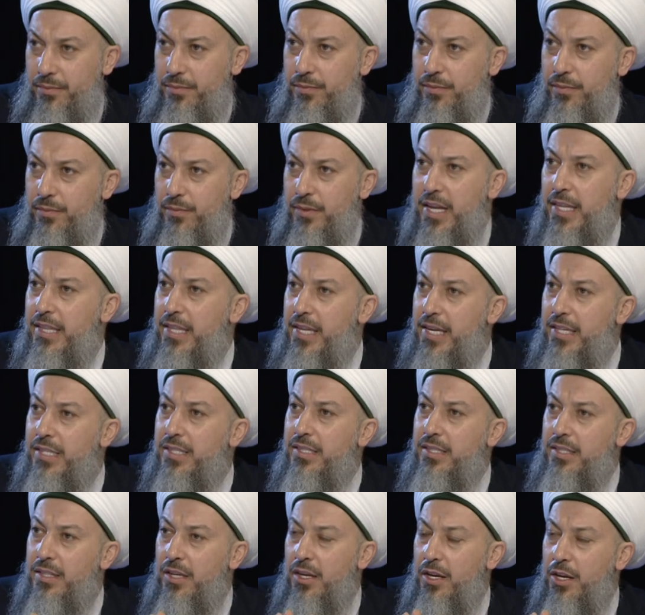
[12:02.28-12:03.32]
that
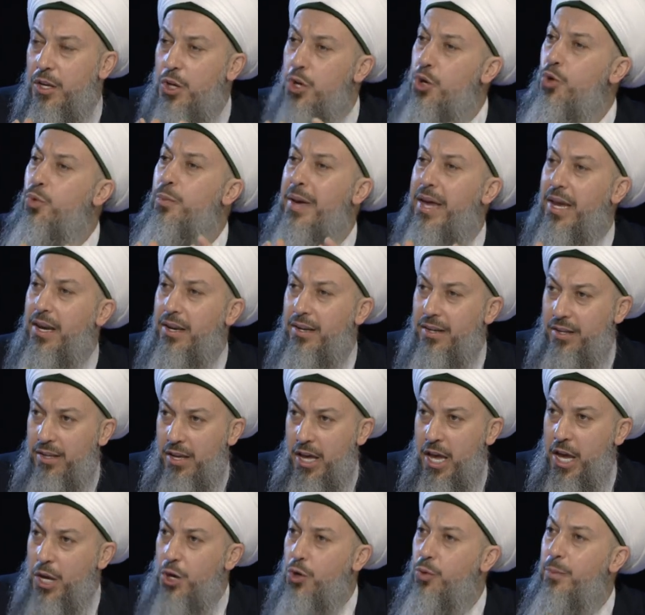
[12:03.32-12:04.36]
is humane, a
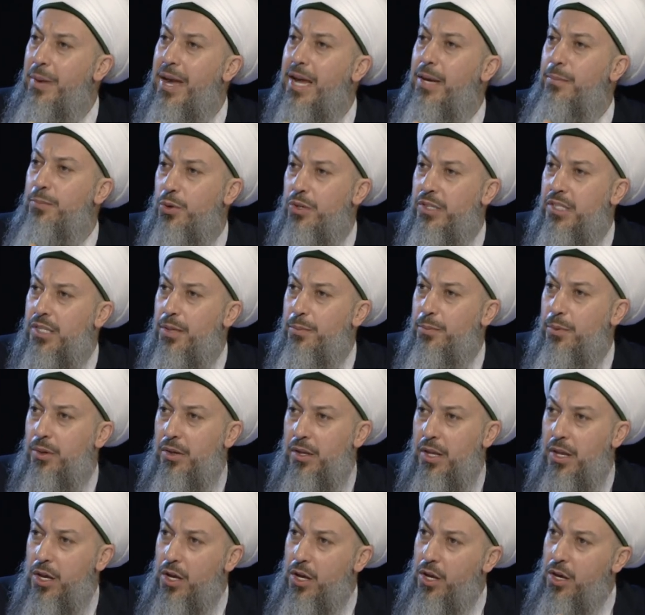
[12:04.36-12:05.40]
humane principle
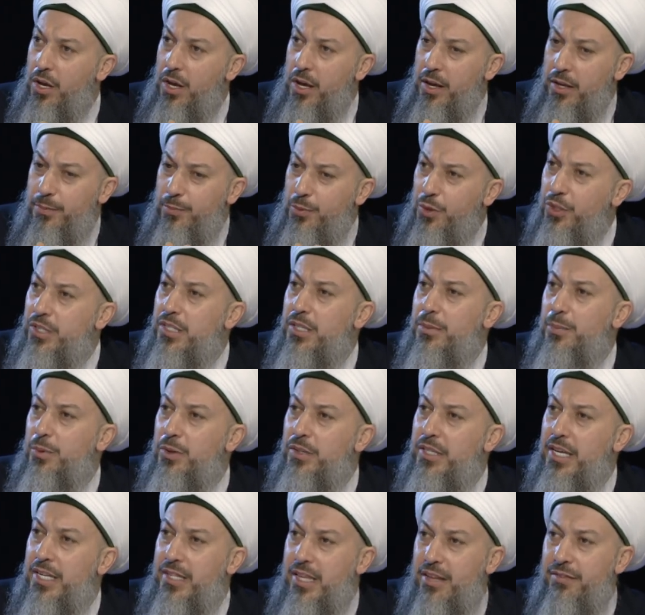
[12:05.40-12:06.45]

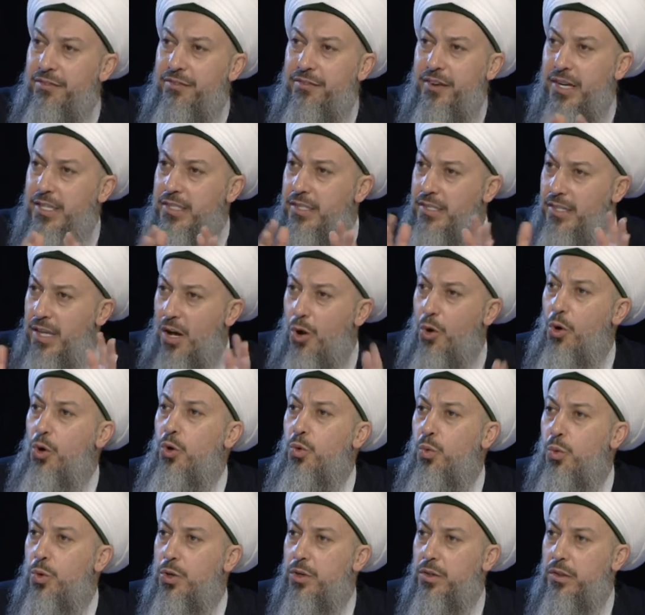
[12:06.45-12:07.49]
that affects the whole
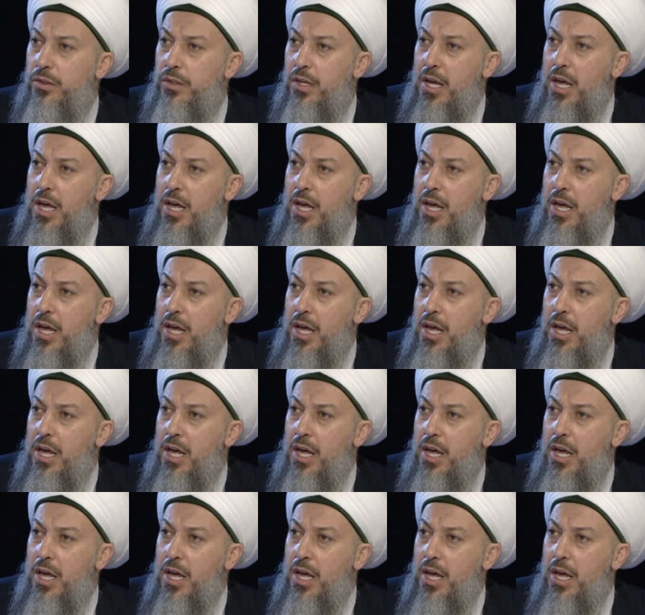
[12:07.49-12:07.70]
world,